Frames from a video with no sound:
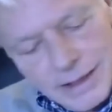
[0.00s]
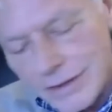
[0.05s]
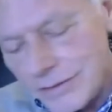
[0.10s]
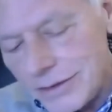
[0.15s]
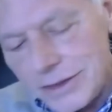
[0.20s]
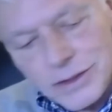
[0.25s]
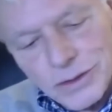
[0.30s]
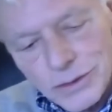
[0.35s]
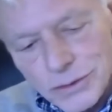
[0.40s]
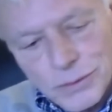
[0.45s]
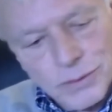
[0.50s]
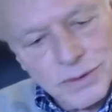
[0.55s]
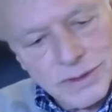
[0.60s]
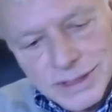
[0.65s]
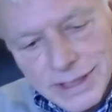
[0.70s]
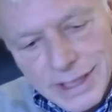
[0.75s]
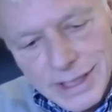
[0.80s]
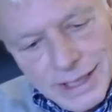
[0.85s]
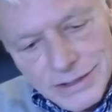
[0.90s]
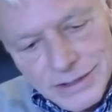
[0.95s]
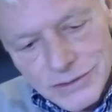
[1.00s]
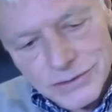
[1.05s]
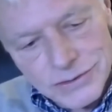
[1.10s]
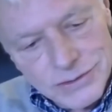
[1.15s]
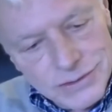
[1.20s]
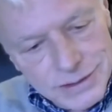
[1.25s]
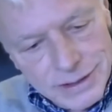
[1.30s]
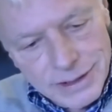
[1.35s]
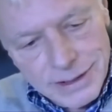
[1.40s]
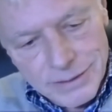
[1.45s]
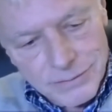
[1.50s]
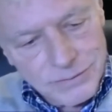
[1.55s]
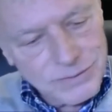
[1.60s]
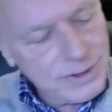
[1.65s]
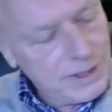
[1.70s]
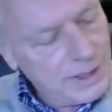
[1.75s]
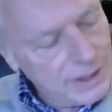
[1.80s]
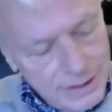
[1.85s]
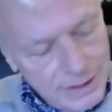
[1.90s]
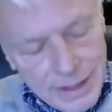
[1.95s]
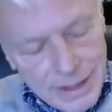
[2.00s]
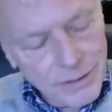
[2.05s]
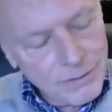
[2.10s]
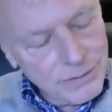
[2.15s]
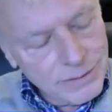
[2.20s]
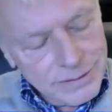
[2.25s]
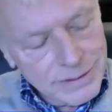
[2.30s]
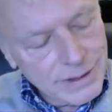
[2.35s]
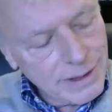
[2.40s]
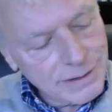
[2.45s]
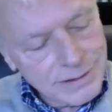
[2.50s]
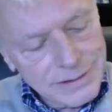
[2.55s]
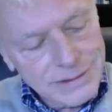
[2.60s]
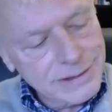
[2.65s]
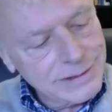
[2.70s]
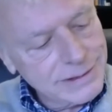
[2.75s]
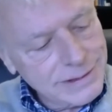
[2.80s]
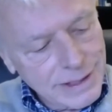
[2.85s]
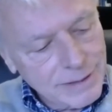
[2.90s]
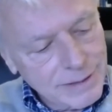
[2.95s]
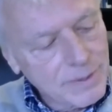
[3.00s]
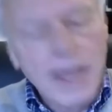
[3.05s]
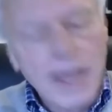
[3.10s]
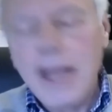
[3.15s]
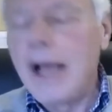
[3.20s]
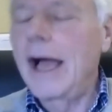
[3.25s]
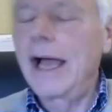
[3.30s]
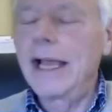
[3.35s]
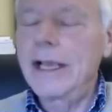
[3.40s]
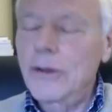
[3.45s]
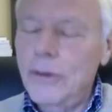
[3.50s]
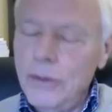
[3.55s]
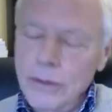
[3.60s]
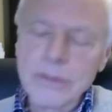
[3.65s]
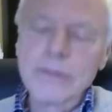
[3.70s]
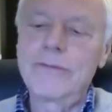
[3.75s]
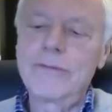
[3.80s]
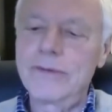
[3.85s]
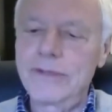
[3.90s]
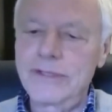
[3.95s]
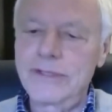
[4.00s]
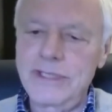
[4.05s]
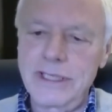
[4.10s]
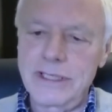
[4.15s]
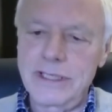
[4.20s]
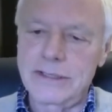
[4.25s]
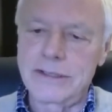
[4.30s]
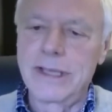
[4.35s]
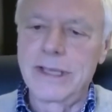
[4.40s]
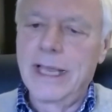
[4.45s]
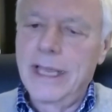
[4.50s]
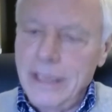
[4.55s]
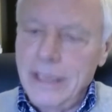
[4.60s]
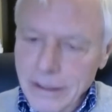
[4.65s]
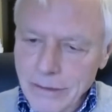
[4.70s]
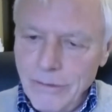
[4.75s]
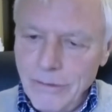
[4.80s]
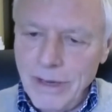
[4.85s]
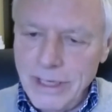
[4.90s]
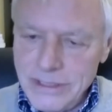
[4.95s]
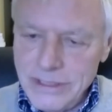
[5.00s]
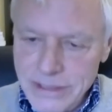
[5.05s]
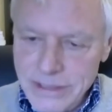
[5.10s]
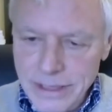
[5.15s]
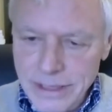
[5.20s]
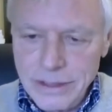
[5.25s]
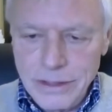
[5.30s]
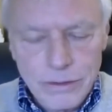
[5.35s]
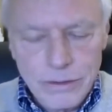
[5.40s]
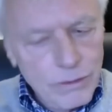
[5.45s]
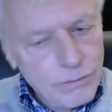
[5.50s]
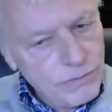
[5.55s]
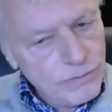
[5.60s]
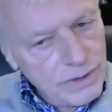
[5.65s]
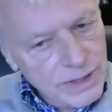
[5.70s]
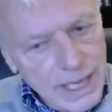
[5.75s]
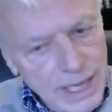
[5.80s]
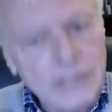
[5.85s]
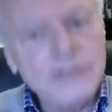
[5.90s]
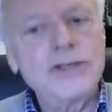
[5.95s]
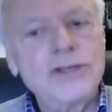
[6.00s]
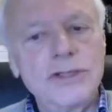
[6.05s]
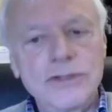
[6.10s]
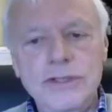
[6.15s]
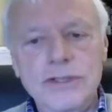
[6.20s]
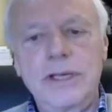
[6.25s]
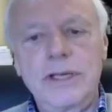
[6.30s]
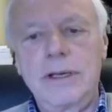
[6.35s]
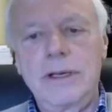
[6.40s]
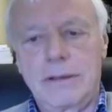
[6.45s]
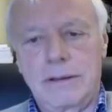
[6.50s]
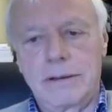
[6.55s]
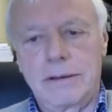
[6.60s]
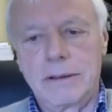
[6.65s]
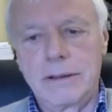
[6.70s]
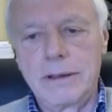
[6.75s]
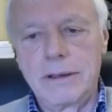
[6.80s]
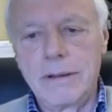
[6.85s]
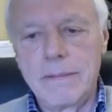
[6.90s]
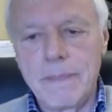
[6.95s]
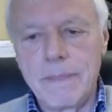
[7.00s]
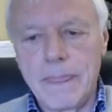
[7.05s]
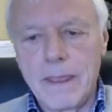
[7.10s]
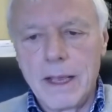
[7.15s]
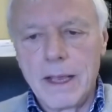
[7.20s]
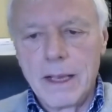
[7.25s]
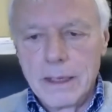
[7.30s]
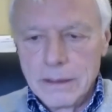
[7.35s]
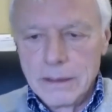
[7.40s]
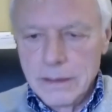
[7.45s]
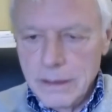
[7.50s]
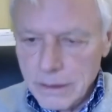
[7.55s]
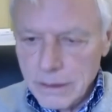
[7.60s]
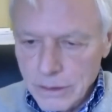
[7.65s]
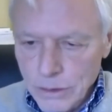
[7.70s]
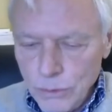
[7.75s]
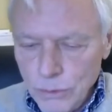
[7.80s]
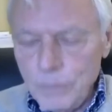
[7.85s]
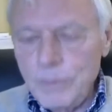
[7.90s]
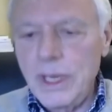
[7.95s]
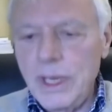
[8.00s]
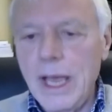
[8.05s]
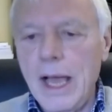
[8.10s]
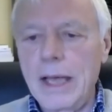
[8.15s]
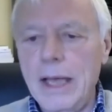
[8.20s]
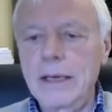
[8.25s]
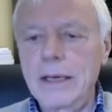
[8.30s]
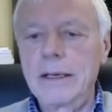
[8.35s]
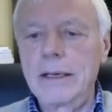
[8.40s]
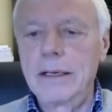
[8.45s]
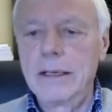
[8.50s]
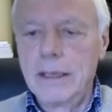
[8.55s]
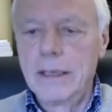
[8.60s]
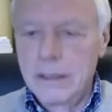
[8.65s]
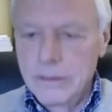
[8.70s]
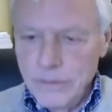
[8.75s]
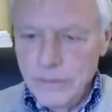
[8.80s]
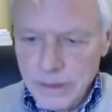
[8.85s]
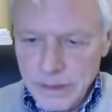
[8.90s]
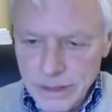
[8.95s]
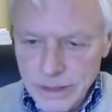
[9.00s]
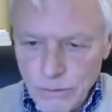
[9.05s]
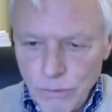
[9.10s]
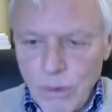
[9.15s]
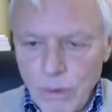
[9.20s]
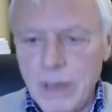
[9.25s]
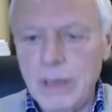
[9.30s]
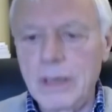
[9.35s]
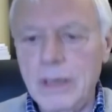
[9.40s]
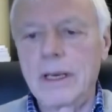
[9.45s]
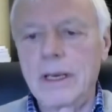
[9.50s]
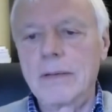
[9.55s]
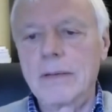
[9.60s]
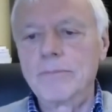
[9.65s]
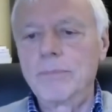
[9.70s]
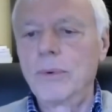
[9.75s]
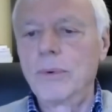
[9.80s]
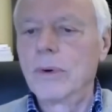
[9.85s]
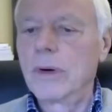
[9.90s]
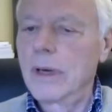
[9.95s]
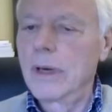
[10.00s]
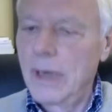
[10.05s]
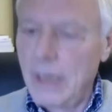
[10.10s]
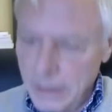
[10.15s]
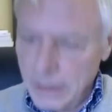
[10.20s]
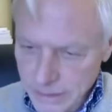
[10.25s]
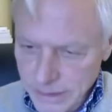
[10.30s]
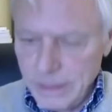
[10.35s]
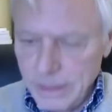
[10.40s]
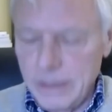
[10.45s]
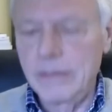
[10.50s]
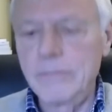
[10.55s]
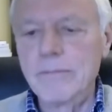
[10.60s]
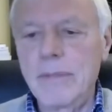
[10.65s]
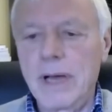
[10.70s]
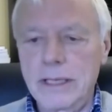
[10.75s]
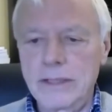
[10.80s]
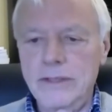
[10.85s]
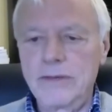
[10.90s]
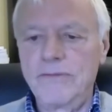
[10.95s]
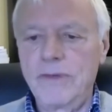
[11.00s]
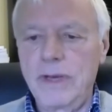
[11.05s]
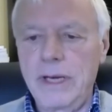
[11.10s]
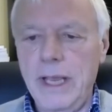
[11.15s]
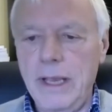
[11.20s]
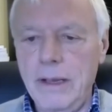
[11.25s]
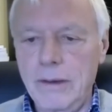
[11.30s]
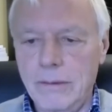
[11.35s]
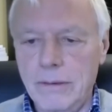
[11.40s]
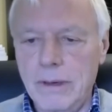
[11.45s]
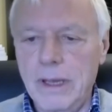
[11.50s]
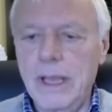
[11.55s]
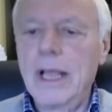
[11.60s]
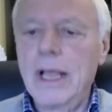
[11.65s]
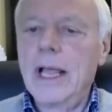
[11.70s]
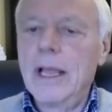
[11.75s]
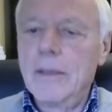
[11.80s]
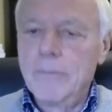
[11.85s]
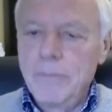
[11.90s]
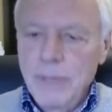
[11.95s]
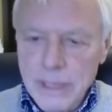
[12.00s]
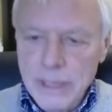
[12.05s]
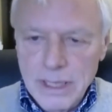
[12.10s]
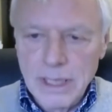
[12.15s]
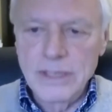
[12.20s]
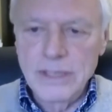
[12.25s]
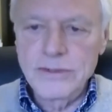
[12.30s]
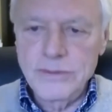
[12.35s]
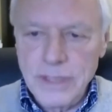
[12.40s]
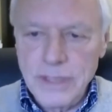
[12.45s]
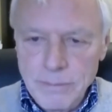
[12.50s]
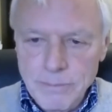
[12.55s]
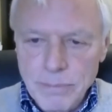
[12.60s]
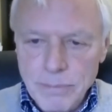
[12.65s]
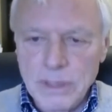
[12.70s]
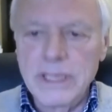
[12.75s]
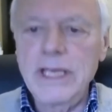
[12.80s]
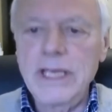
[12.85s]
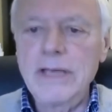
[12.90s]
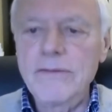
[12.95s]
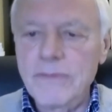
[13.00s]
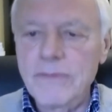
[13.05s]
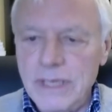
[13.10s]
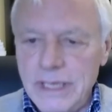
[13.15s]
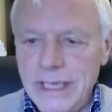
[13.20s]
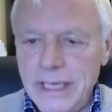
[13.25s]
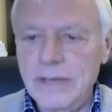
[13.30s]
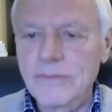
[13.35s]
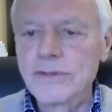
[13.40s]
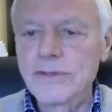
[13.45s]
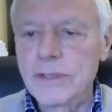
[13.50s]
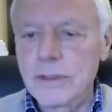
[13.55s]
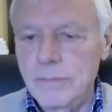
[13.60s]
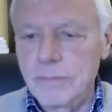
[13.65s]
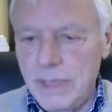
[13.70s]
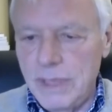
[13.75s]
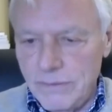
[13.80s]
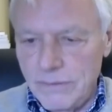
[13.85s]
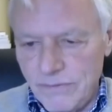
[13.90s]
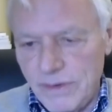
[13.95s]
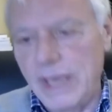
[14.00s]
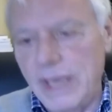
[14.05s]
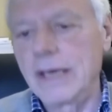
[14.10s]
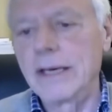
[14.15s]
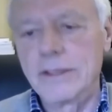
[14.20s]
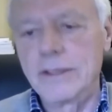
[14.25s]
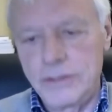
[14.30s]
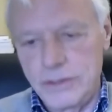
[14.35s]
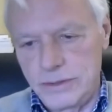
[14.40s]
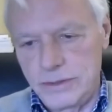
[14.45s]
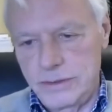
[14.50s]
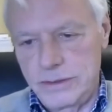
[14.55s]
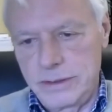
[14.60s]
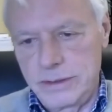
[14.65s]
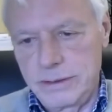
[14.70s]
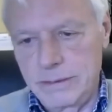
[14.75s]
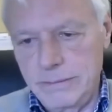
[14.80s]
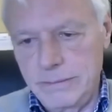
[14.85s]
nothing to do with the agency. It was at a counterintelligence site. I couldn't resist. I said, they're not just here. They're in Ljubljana, they're in Kuala Lumpur, they're in Montevideo, because they believe it gives them advantages,